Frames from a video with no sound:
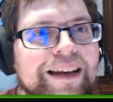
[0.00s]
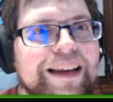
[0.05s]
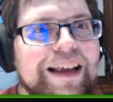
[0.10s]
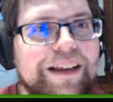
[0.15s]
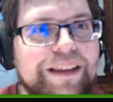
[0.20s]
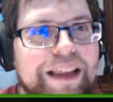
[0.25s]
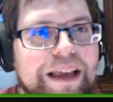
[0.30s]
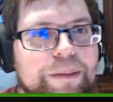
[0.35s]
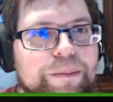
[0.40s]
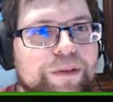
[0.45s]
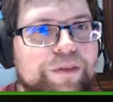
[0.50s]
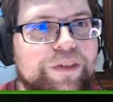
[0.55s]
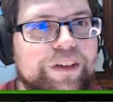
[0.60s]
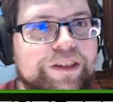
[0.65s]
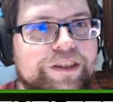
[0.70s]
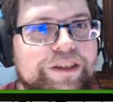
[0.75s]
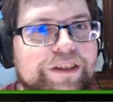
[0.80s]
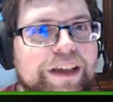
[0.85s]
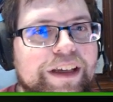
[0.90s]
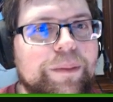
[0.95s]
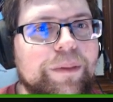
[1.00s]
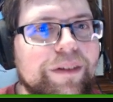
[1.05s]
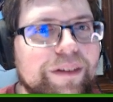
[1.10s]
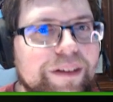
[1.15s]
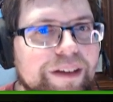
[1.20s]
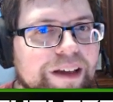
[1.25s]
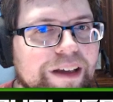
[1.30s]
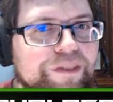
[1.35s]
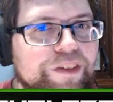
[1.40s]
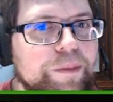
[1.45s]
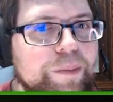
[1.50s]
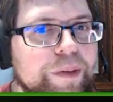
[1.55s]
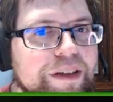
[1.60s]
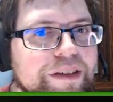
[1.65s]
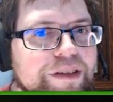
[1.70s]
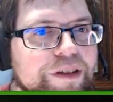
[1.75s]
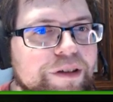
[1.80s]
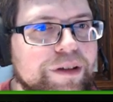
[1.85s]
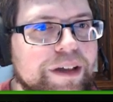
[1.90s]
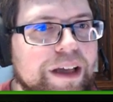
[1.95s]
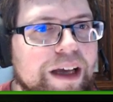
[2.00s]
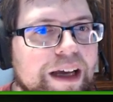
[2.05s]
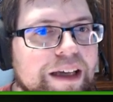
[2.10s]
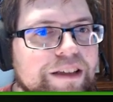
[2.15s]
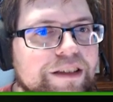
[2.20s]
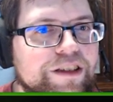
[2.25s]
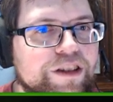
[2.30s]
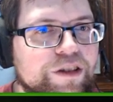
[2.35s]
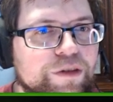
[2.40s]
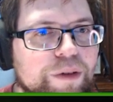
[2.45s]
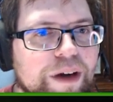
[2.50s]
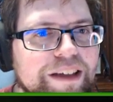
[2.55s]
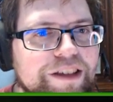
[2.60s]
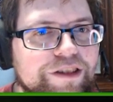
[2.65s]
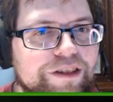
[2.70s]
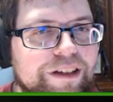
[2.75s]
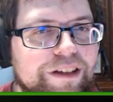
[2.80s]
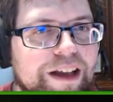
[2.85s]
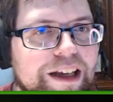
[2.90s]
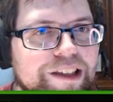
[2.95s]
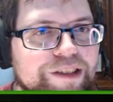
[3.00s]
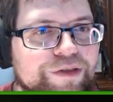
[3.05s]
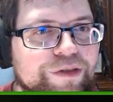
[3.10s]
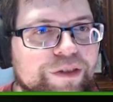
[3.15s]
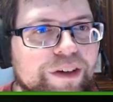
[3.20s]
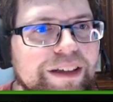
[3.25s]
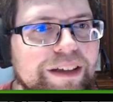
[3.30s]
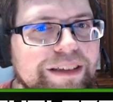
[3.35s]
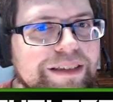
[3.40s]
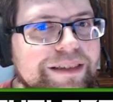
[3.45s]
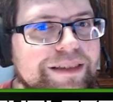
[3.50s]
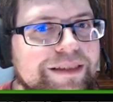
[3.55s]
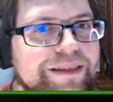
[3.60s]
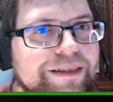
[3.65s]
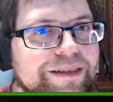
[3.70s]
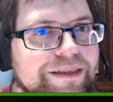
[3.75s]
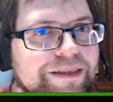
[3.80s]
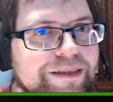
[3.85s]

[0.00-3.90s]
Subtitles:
Now then, Professor Gibble, if you'd be so kind to terrestrialize for us.